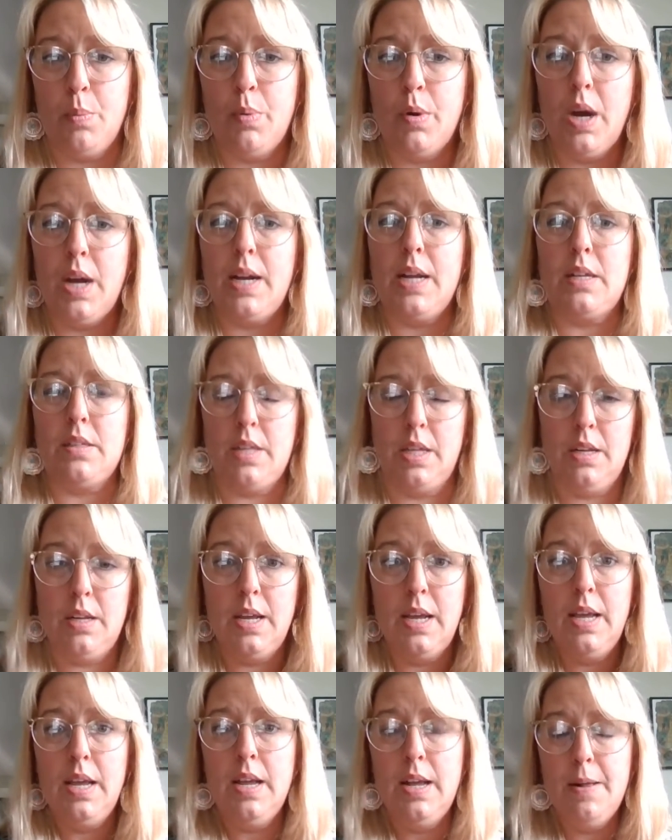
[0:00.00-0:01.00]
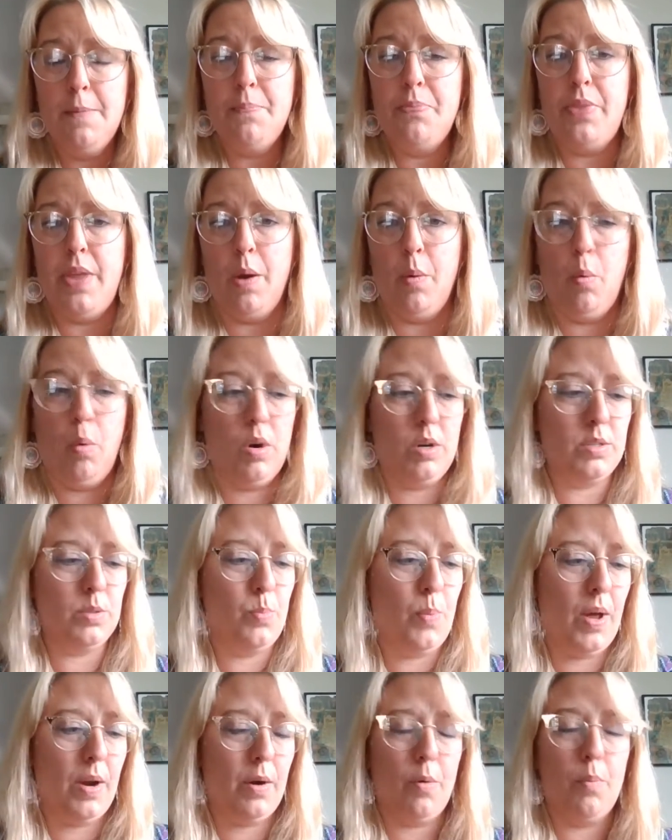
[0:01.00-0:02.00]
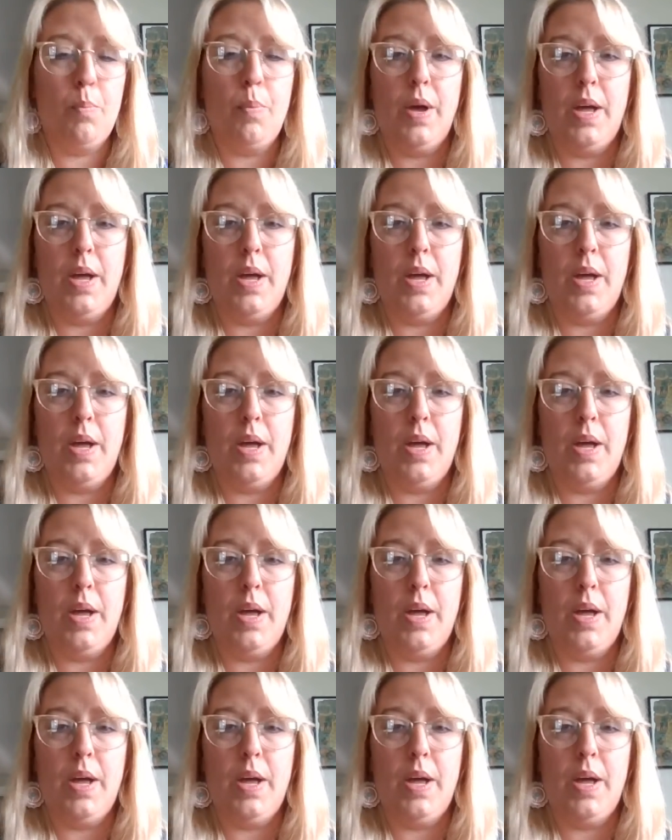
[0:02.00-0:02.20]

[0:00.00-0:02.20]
product that works better.